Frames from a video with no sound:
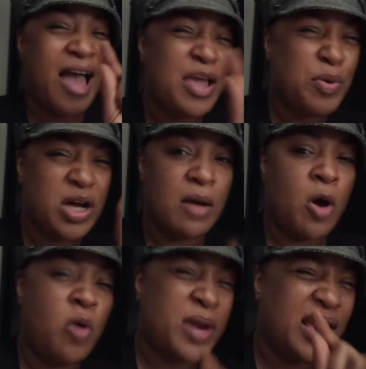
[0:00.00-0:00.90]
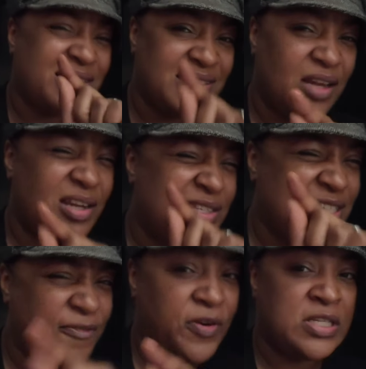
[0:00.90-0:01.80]
he would come home and I could tell a
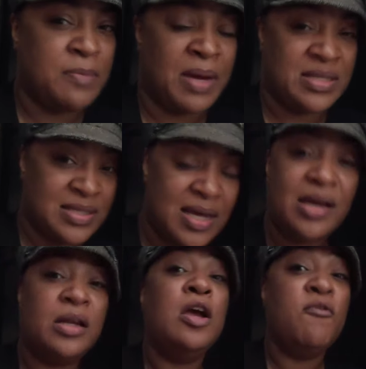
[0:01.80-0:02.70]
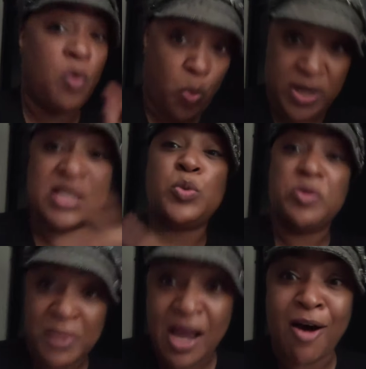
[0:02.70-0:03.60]
difference in my son from when he's
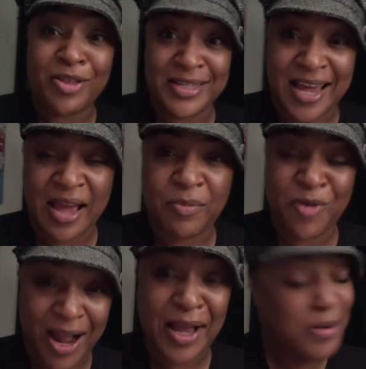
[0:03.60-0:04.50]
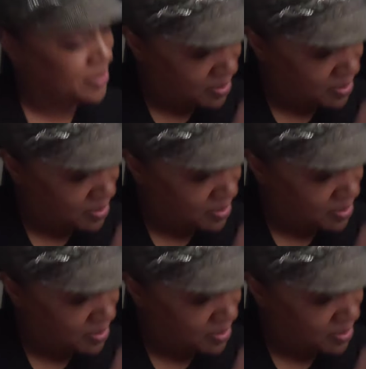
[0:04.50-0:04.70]
with me all the time, right?